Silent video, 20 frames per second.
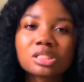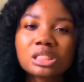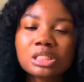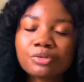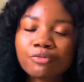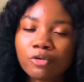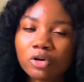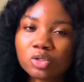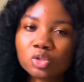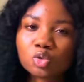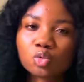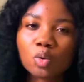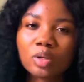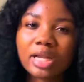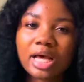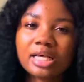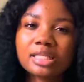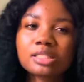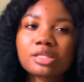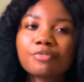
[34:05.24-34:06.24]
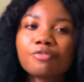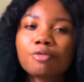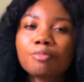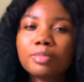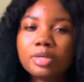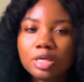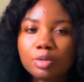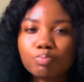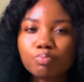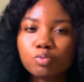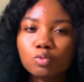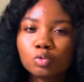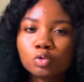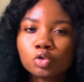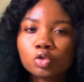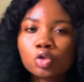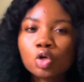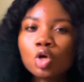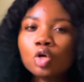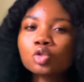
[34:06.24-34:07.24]
this first one has given me a
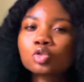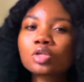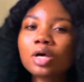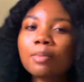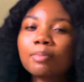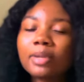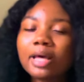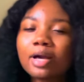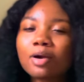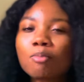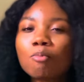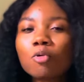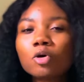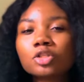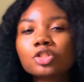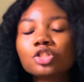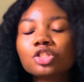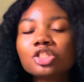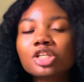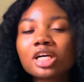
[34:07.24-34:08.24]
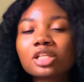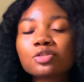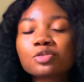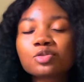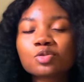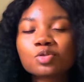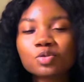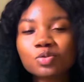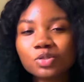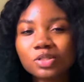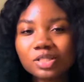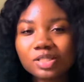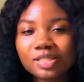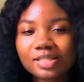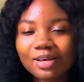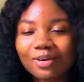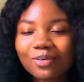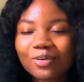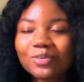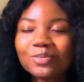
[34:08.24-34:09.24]
push, so I'm like more ginger to do this
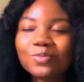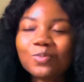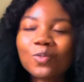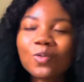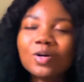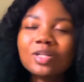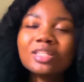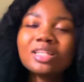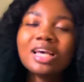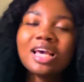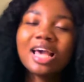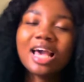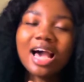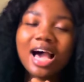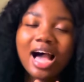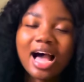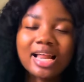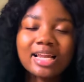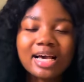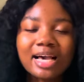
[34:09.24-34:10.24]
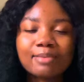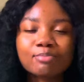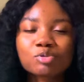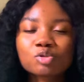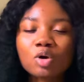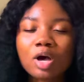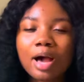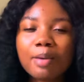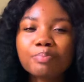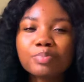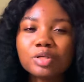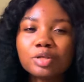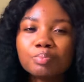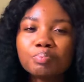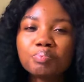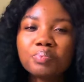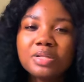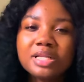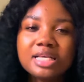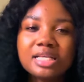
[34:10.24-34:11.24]
second one, and I'm so happy.
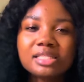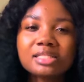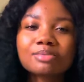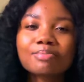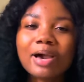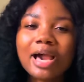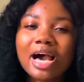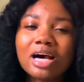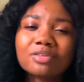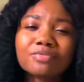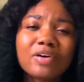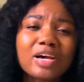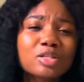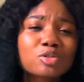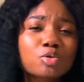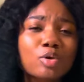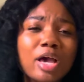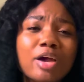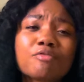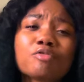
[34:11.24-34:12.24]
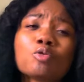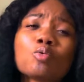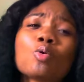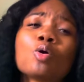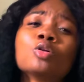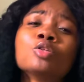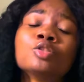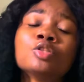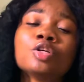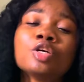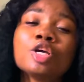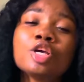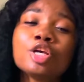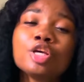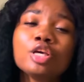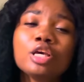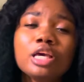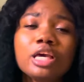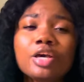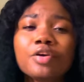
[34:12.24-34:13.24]
Please, my advice to everyone,
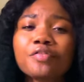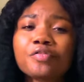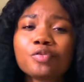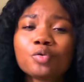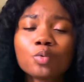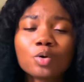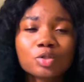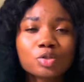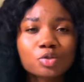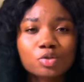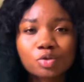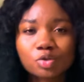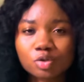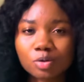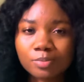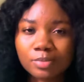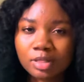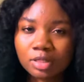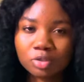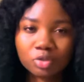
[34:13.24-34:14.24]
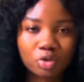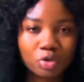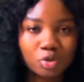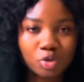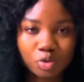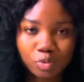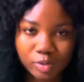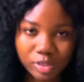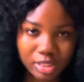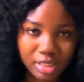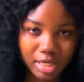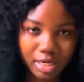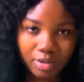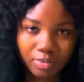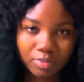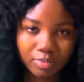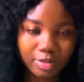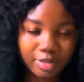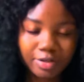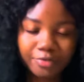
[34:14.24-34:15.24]
if you want to do something, just do it
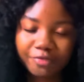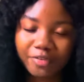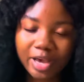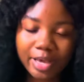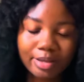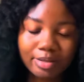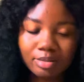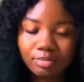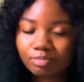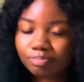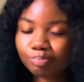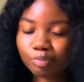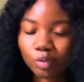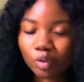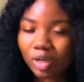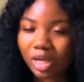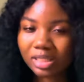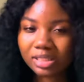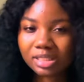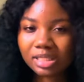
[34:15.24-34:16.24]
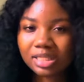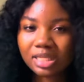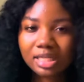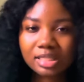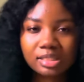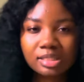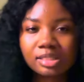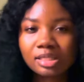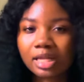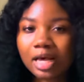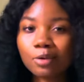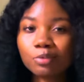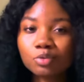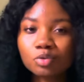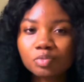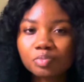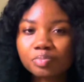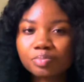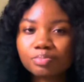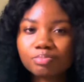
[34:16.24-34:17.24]
now. If I procrastinated this thing, I
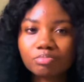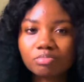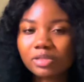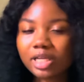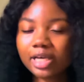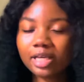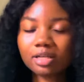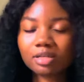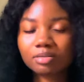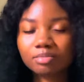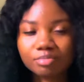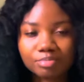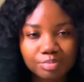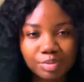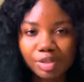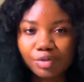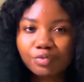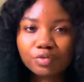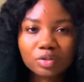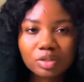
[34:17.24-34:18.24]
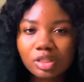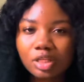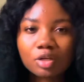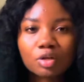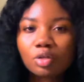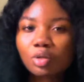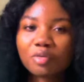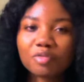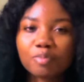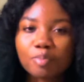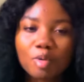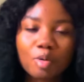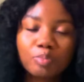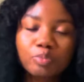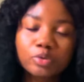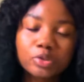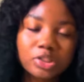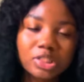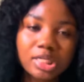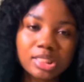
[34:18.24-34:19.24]
wouldn't like be even thinking of more
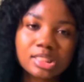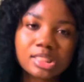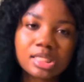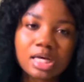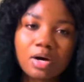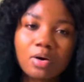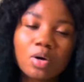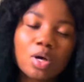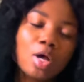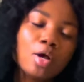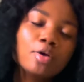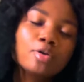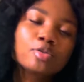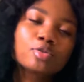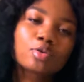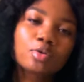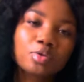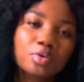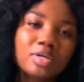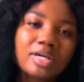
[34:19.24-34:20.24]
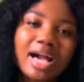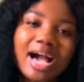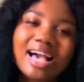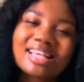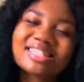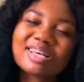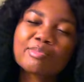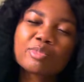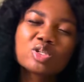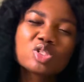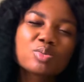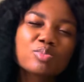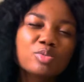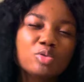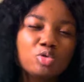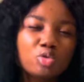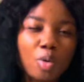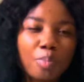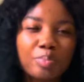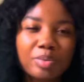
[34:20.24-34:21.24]
projects now. So you guys, I'm going to
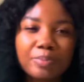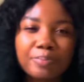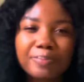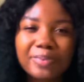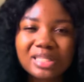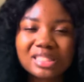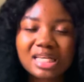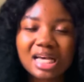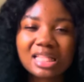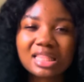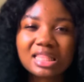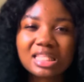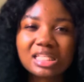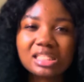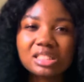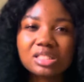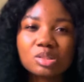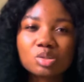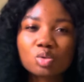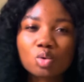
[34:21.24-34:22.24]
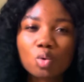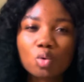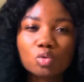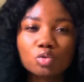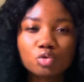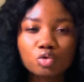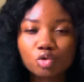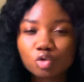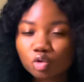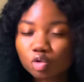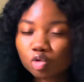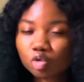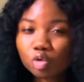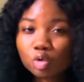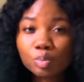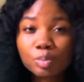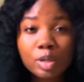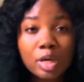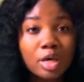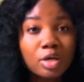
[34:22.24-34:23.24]
be dropping better things on
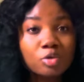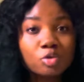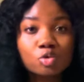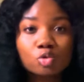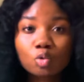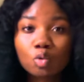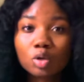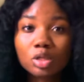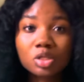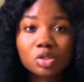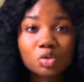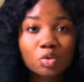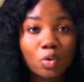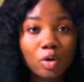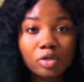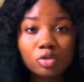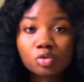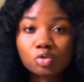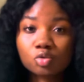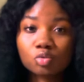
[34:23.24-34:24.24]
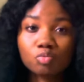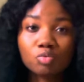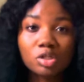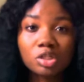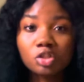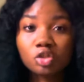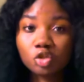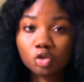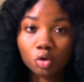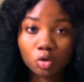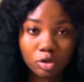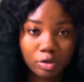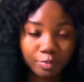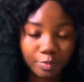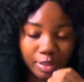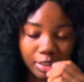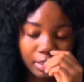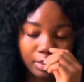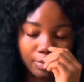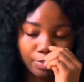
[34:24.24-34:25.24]
YouTube. School is going to really choke
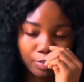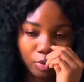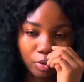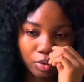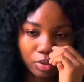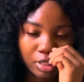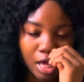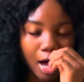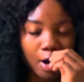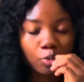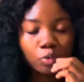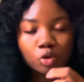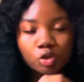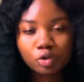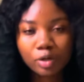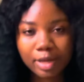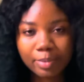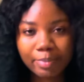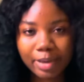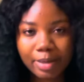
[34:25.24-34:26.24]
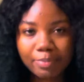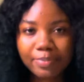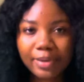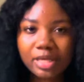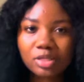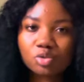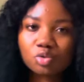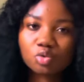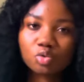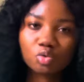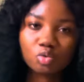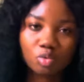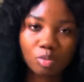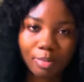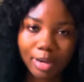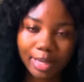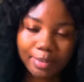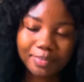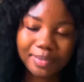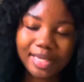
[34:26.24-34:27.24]
me, but I will try my best to do
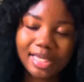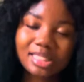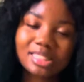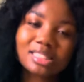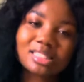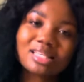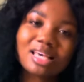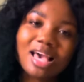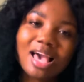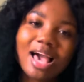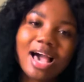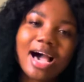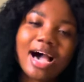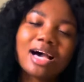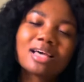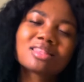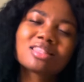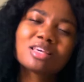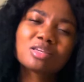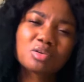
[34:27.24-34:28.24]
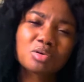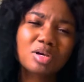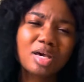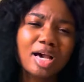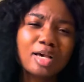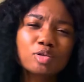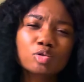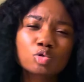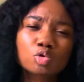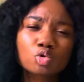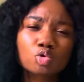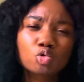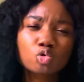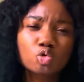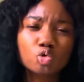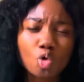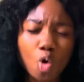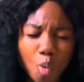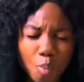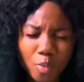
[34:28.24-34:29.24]
my best. And thank you guys
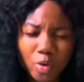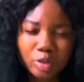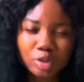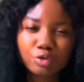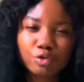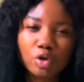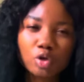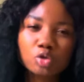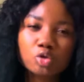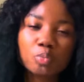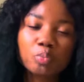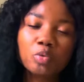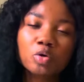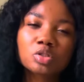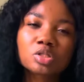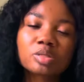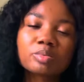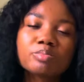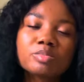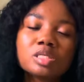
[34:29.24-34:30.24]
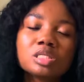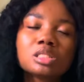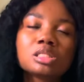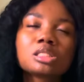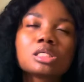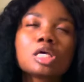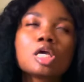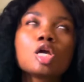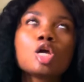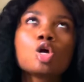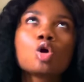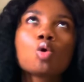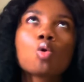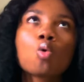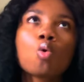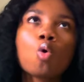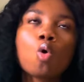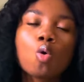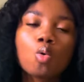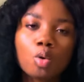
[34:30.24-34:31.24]
so much for your support. It means a
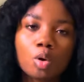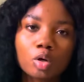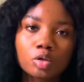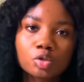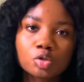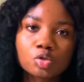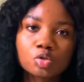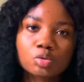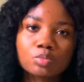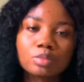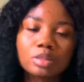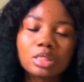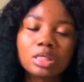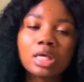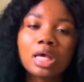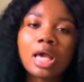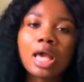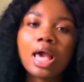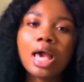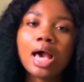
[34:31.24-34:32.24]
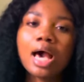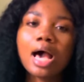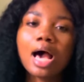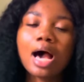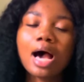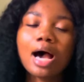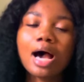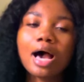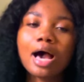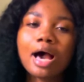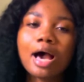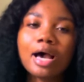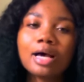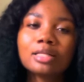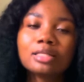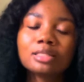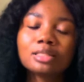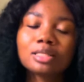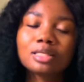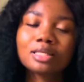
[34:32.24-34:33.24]
whole lot to me.
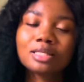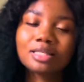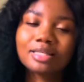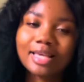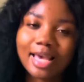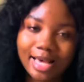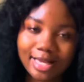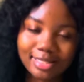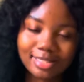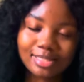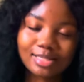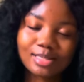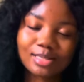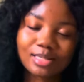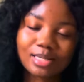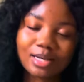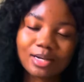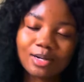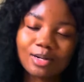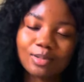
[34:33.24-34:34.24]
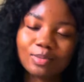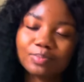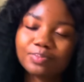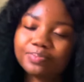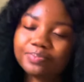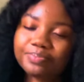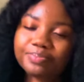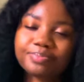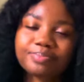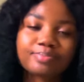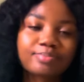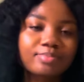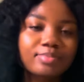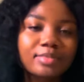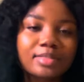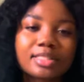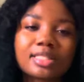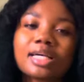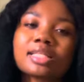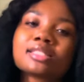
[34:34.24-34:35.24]
And yes,
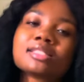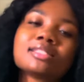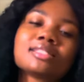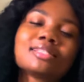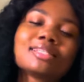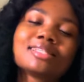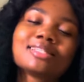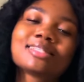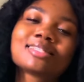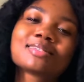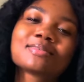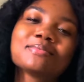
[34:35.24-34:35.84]
that is it.